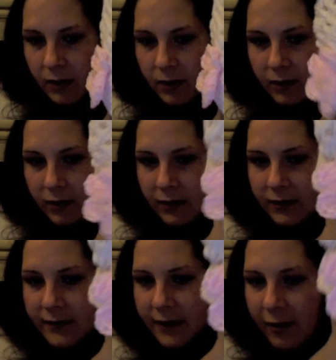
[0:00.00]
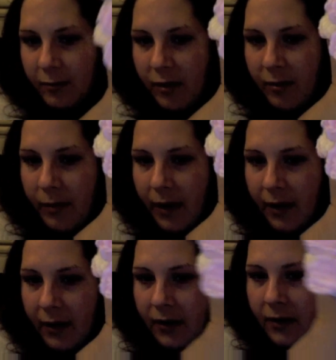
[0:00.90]
You can see I put a
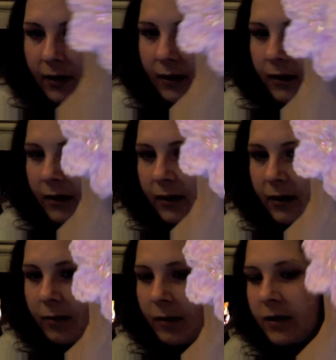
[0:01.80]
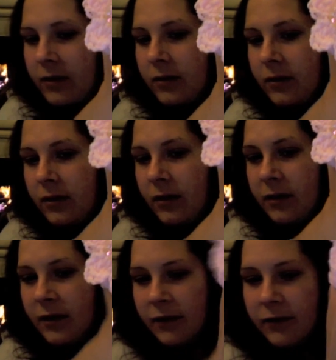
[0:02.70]
button in the middle and
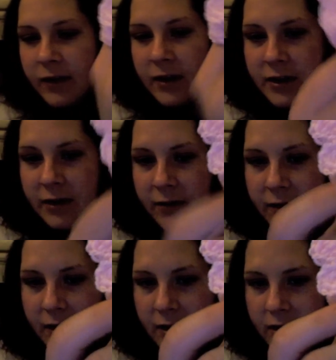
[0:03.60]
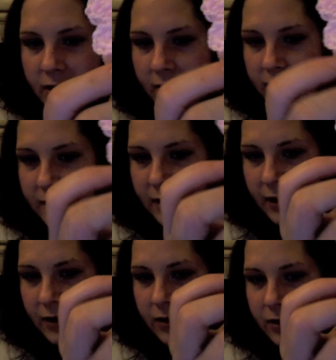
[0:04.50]
finished it with a shell
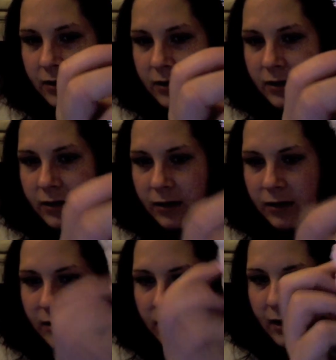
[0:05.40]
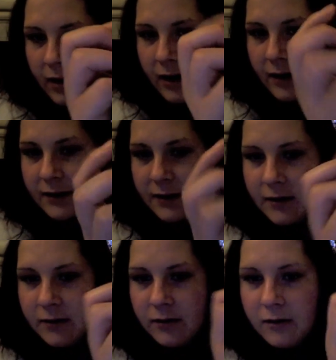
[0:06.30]
stitch, and that's
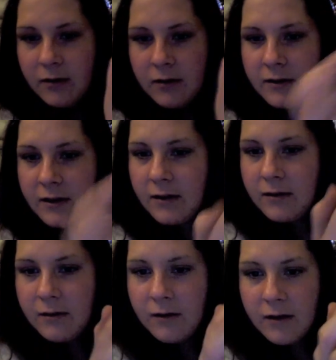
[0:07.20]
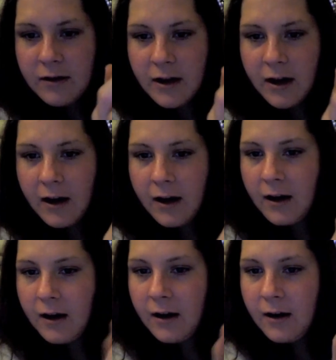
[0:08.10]
single crochet
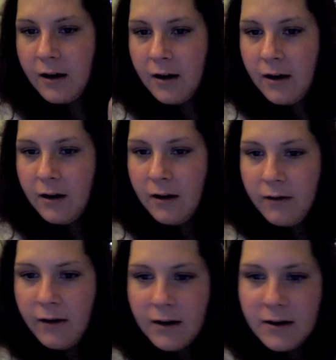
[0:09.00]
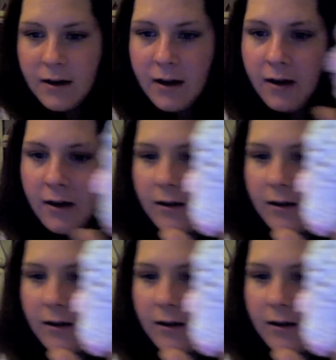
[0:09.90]
around here,